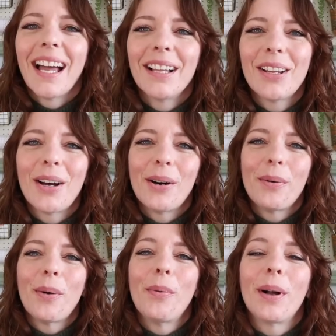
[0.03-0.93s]

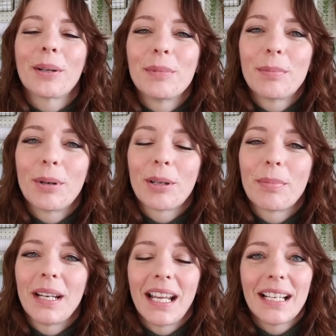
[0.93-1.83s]
Hello, welcome to Border
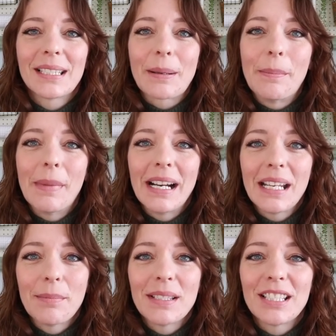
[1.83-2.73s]
Bananas. My
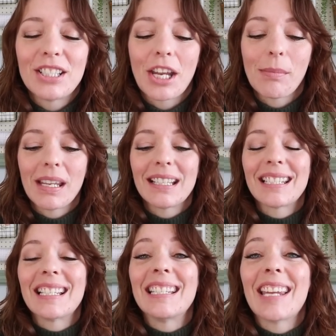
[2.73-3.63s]
name is Jamie.
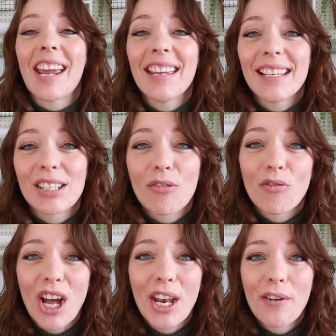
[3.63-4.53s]
Today is
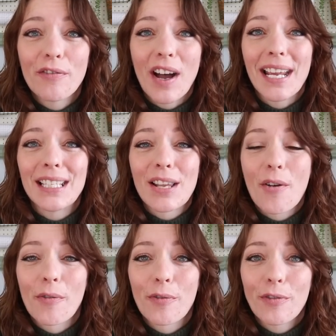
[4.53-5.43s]
Fun Finds
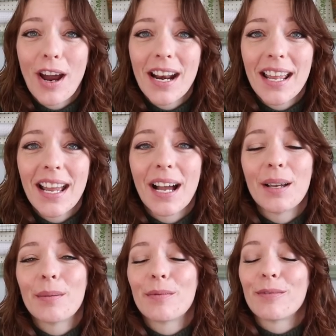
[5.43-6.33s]
Friday.
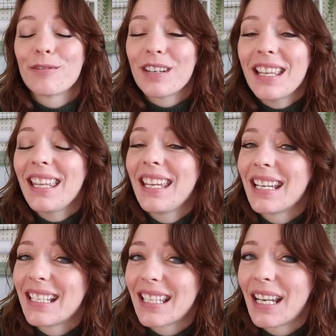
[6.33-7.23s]
I am really
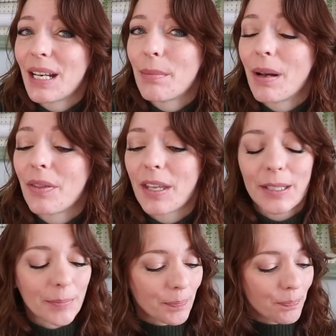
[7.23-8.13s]
excited about
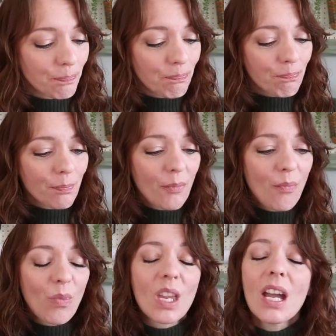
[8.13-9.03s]
this.
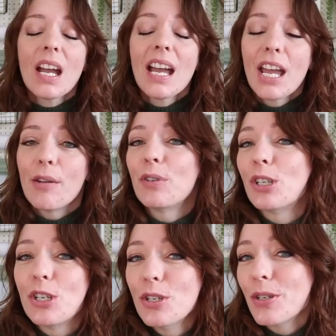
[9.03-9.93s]
If you're
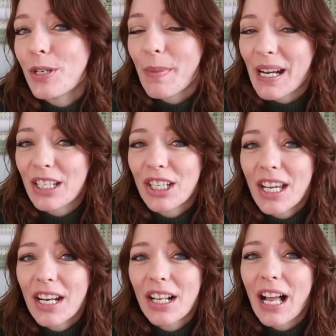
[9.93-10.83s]
new to my
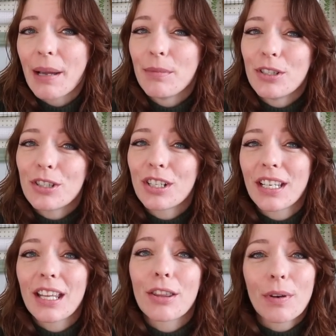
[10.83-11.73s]
channel, I'm
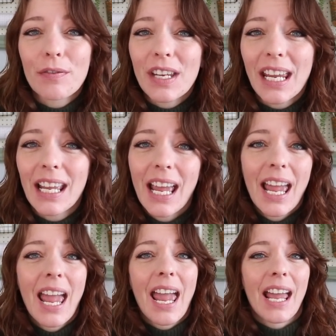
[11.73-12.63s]
usually thrifting
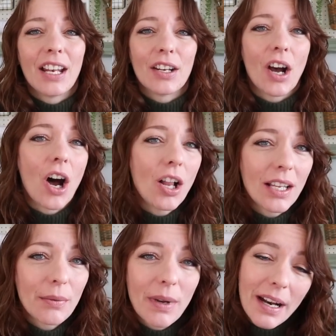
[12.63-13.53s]
and
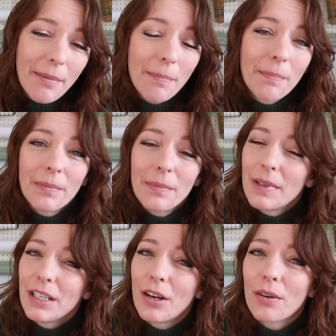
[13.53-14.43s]
hauling what I,
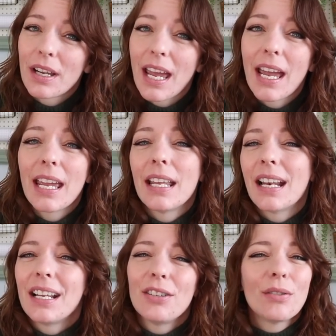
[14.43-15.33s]
you know, get, and
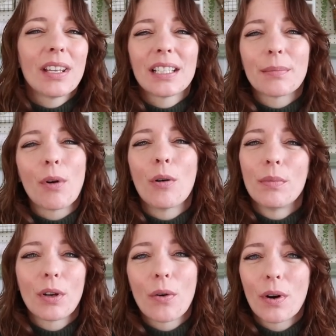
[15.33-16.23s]
I do like some home
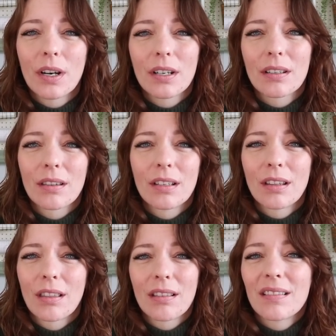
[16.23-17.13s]
decor
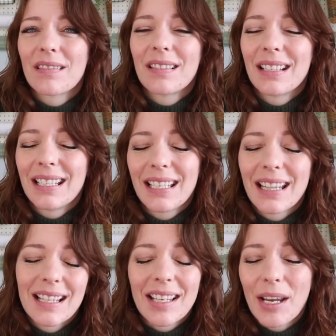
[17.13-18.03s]

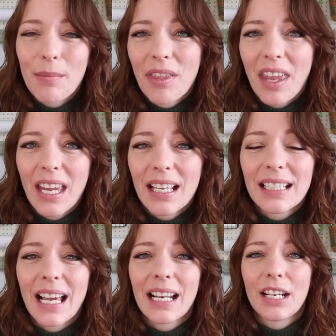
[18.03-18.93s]
type
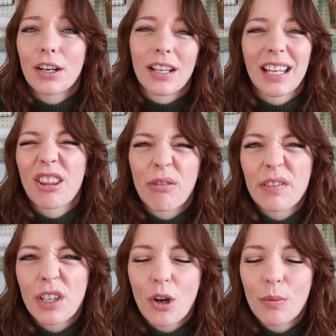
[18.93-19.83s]
things on here, like
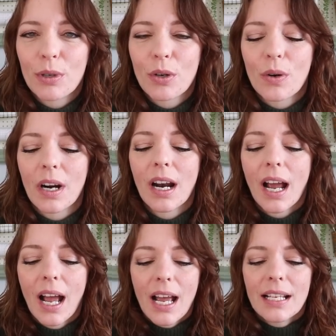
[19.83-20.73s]
thrifted home decor
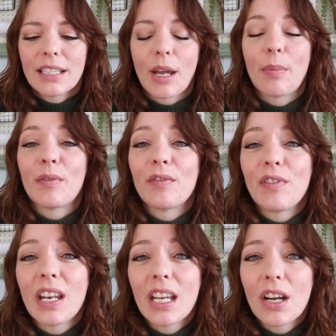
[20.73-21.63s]
type
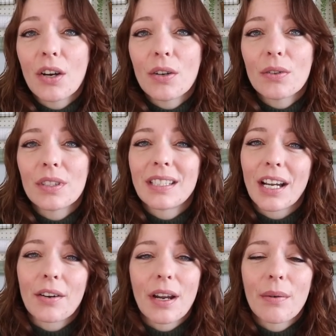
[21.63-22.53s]
videos,
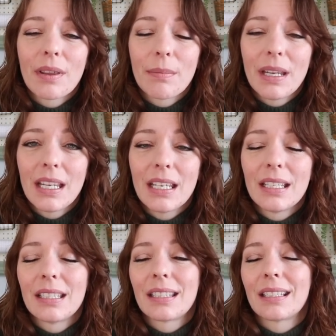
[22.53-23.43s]
decorate with me.
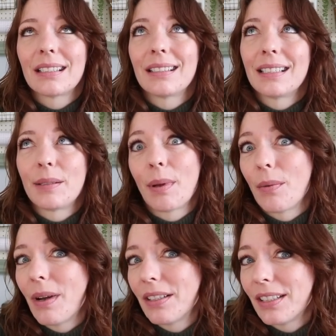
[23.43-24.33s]
It's been a
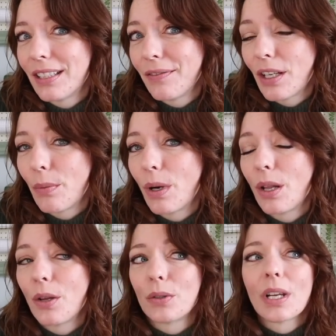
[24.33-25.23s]
while since I've done one
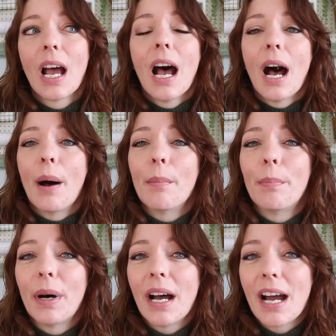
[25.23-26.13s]
of those, um,
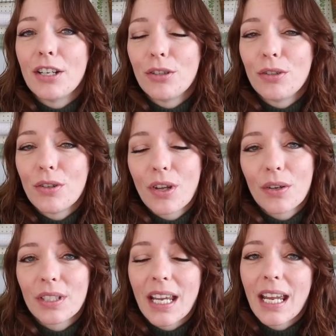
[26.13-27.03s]
but I do do
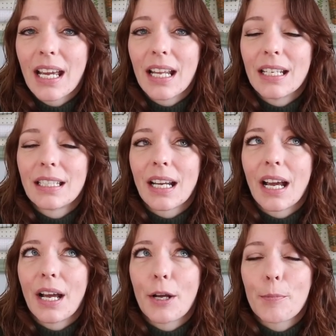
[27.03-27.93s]
those, and
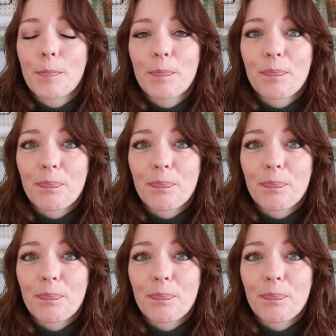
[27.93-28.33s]
um,